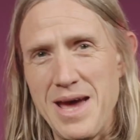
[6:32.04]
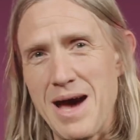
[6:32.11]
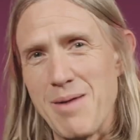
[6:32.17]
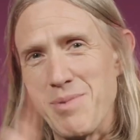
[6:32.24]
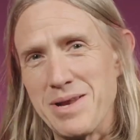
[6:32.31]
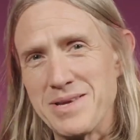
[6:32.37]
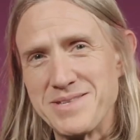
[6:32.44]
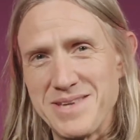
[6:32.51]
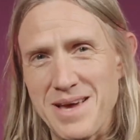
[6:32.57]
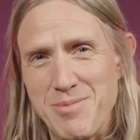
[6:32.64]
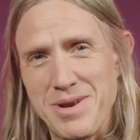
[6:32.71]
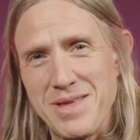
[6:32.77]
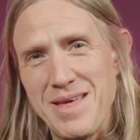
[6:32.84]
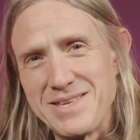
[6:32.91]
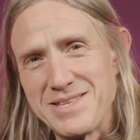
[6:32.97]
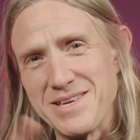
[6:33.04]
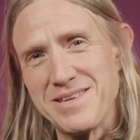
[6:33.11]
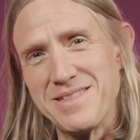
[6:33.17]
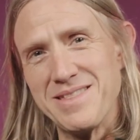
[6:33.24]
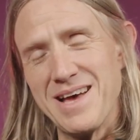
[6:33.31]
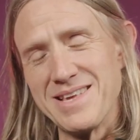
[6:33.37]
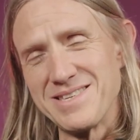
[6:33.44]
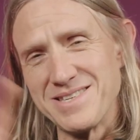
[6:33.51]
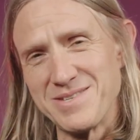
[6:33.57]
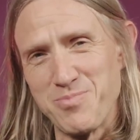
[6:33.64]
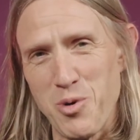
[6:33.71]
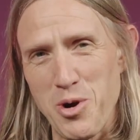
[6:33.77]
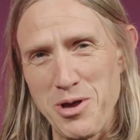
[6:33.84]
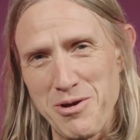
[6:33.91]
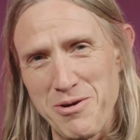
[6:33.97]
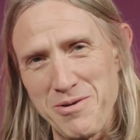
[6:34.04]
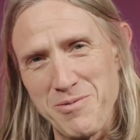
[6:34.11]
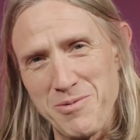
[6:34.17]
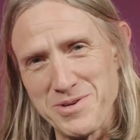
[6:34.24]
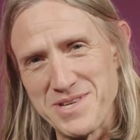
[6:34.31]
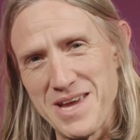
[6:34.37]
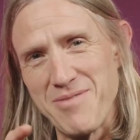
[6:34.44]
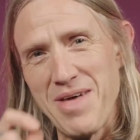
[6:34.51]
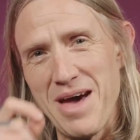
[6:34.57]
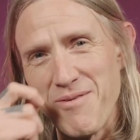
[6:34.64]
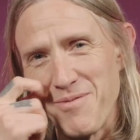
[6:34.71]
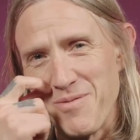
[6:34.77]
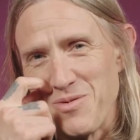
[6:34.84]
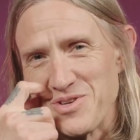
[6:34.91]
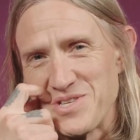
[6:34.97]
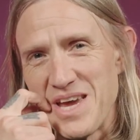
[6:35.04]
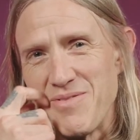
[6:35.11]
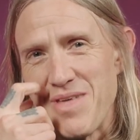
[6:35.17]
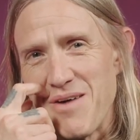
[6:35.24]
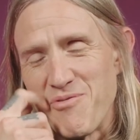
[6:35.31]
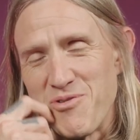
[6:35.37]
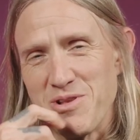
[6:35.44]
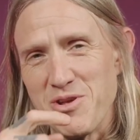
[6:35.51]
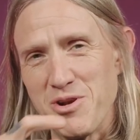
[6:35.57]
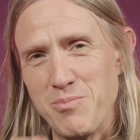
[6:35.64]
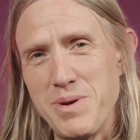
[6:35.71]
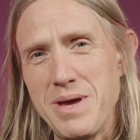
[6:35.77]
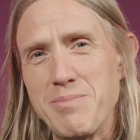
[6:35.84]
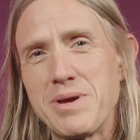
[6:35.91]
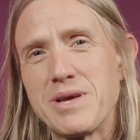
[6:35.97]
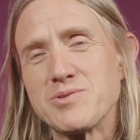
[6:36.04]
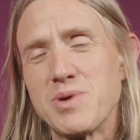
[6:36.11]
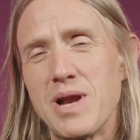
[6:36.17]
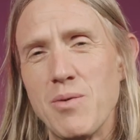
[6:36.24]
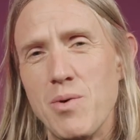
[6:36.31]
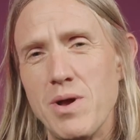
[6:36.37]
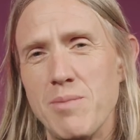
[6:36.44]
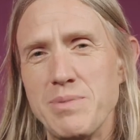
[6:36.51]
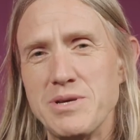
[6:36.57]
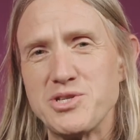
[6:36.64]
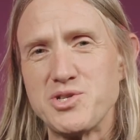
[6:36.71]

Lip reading: I'm gonna that's a spoiler. We'll save that for a little bit, because what I want to be